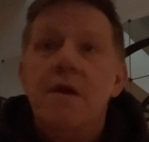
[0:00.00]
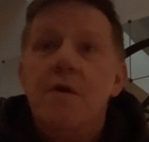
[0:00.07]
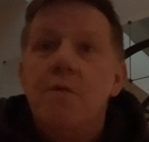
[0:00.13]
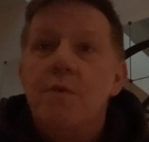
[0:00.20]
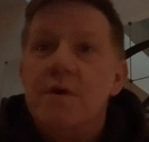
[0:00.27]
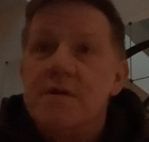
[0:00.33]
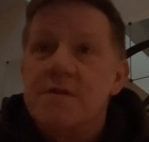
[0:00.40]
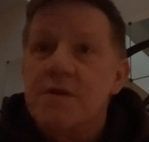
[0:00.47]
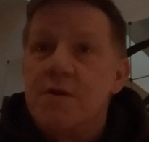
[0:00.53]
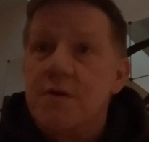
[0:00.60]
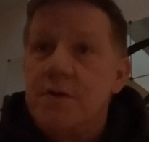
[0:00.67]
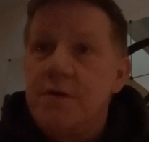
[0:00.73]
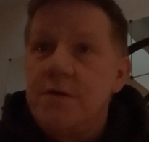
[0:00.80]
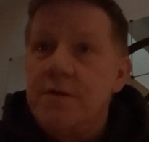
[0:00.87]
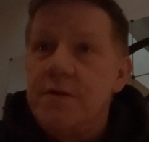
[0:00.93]
was
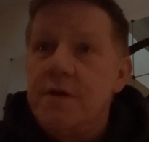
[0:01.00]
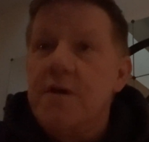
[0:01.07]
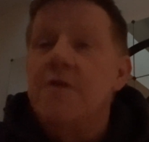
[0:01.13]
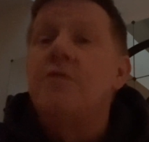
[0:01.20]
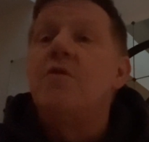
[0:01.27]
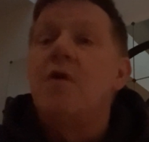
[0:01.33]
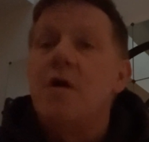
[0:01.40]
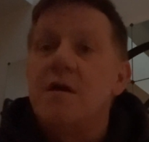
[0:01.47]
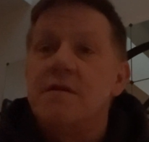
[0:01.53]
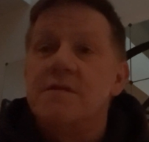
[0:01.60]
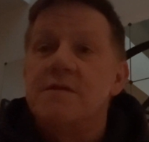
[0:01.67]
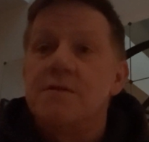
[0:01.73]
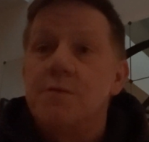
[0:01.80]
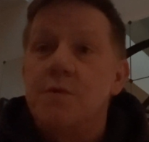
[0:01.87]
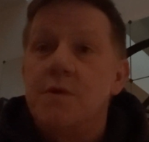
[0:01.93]
heard across
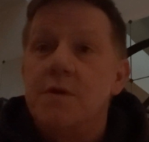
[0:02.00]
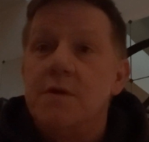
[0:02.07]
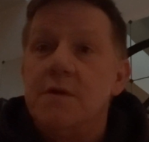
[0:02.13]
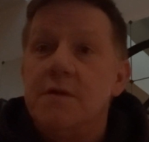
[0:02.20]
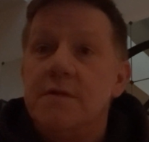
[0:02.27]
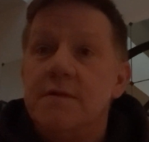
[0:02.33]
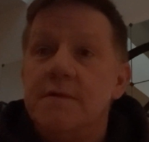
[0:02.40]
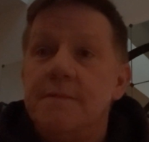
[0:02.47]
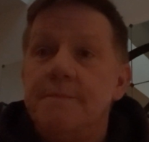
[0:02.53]
the world.